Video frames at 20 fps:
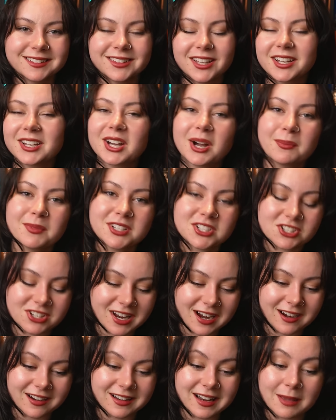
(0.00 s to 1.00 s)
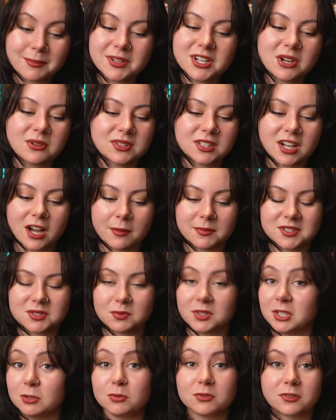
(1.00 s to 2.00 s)
Like, comment, share. Let me know in the comments
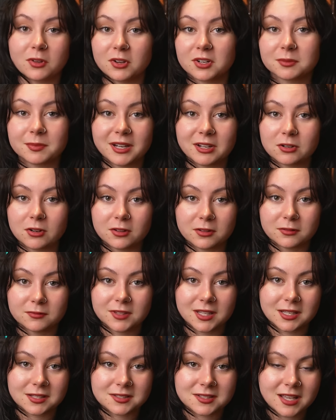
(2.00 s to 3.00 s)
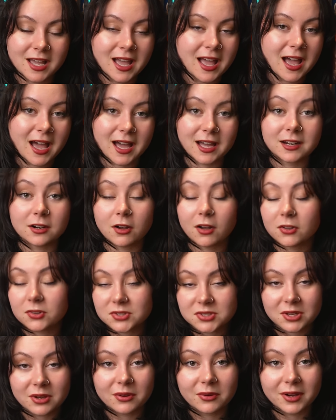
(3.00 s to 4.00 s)
what you thought about all of this. And
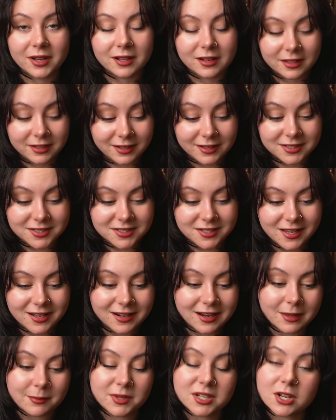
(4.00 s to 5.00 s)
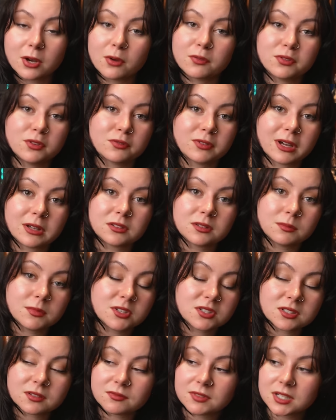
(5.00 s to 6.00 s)
also, like I said, let me know if you found the
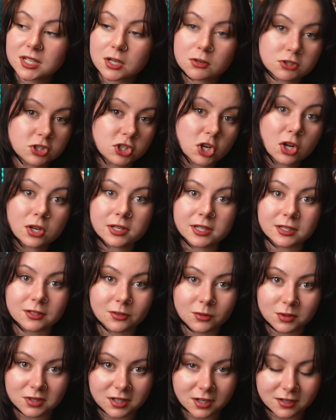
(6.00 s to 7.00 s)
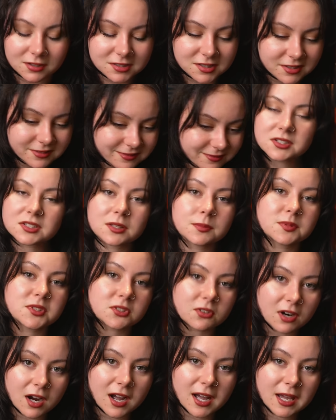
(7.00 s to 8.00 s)
music video shocking or not.
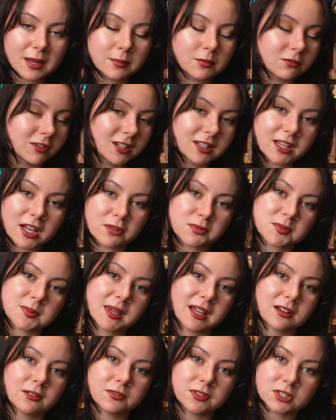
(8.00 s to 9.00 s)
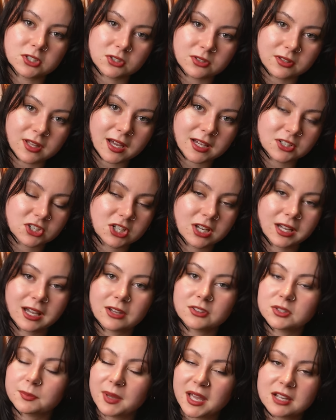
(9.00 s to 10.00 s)
Subscribe really helps me out if you do that. Check
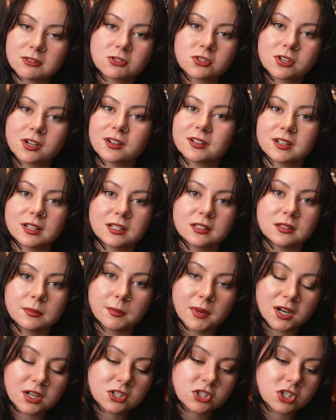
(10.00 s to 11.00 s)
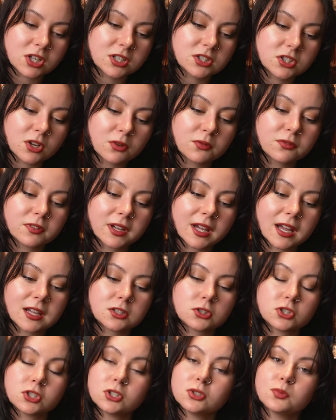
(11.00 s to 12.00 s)
out the Patreon and the merch. And don't
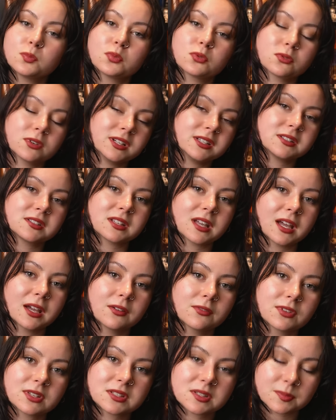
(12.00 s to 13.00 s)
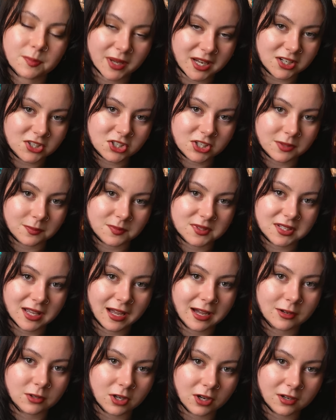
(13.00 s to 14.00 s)
forget to pre-save Spaceships,
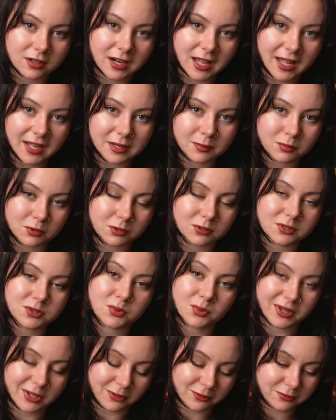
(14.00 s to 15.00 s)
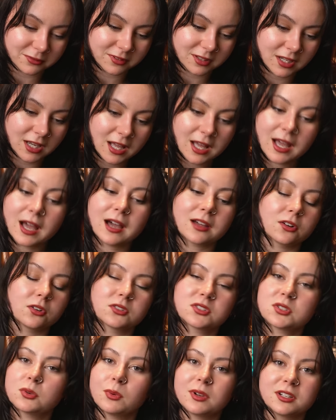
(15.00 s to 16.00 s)
out on April twelfth. And
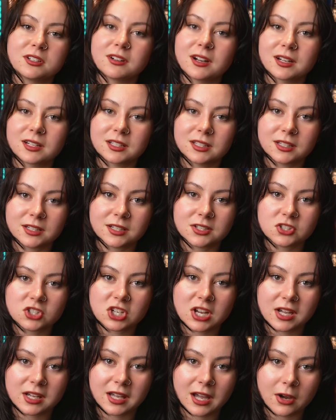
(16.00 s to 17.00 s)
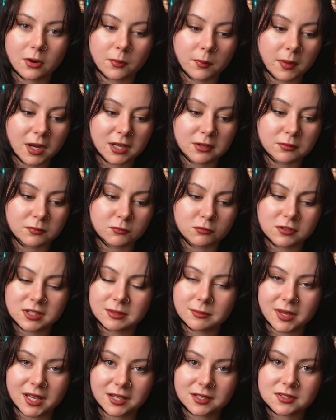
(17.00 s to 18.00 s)
also, while you're at it, you can check out my
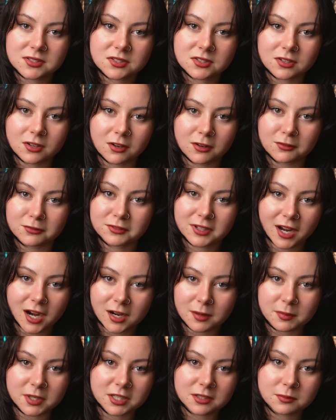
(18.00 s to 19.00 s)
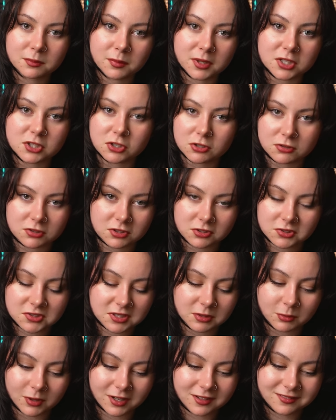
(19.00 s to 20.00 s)
remix of Karma by Jojo
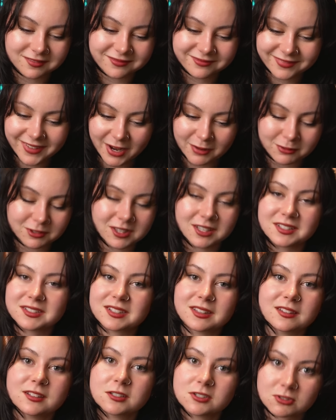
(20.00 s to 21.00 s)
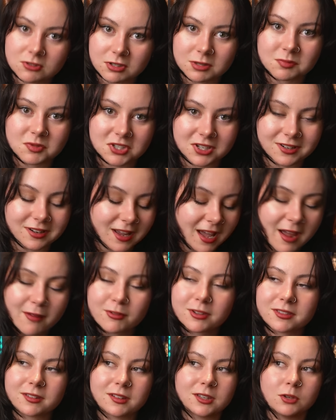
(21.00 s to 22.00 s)
Siwa. Everything's in the description.
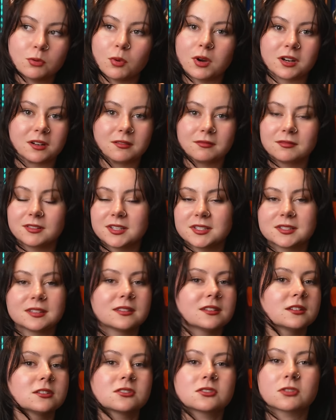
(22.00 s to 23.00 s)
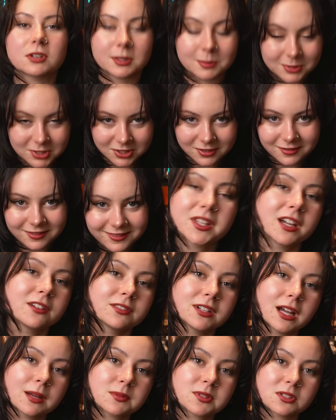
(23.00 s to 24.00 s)
Everything you want is in the description. Have
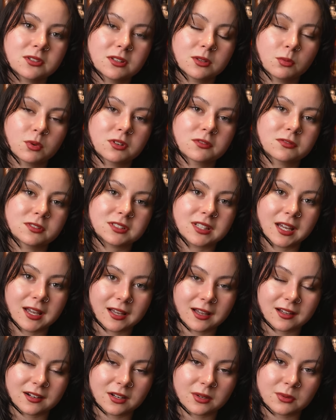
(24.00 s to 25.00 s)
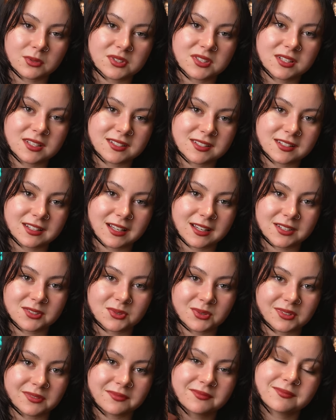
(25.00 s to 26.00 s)
an absolutely wonderful day, and I will see you in the
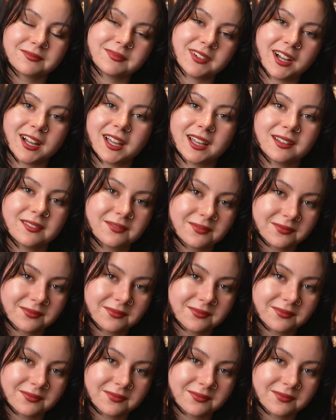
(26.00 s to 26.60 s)
next one. Bye.